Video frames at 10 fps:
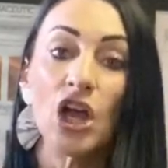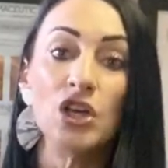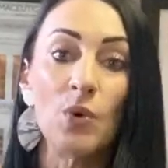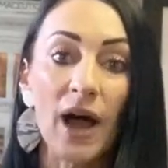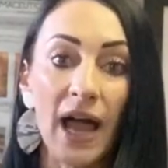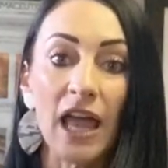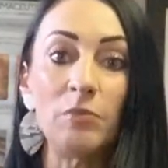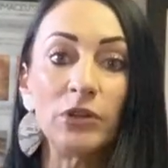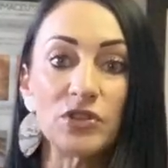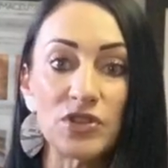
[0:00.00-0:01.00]
you are
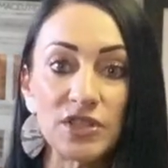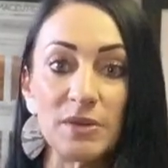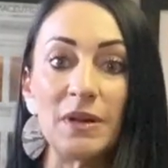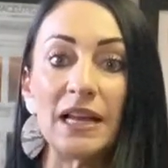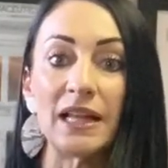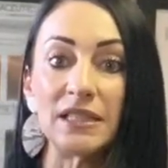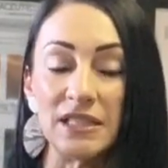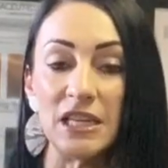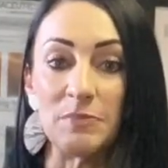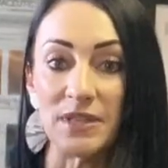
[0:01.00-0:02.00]
able to stimulate
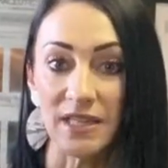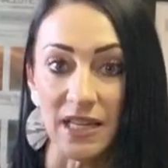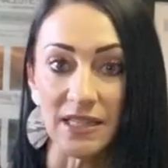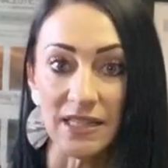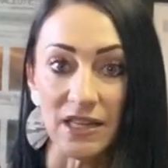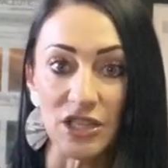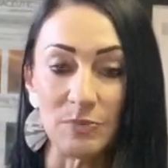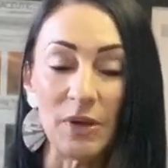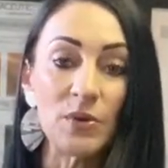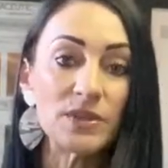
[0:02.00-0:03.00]
the deeper skin cells,
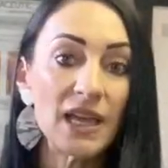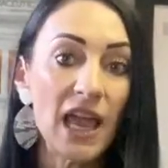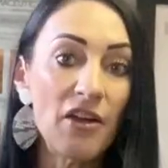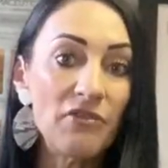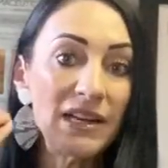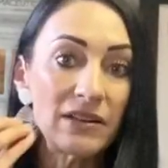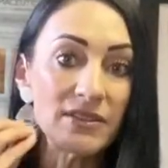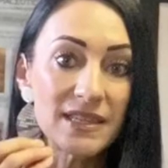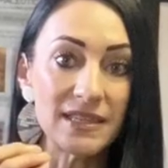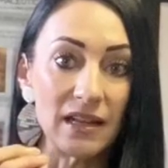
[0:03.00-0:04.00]
because every little
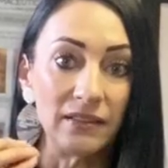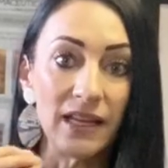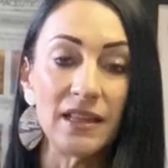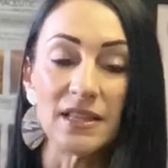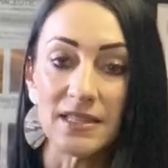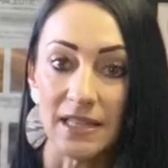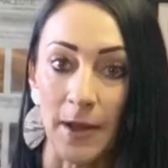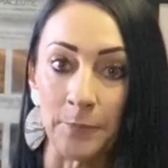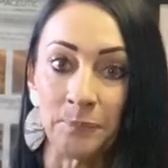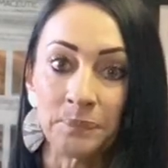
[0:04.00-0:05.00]
cell in the
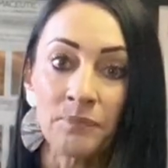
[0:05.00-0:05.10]
skin,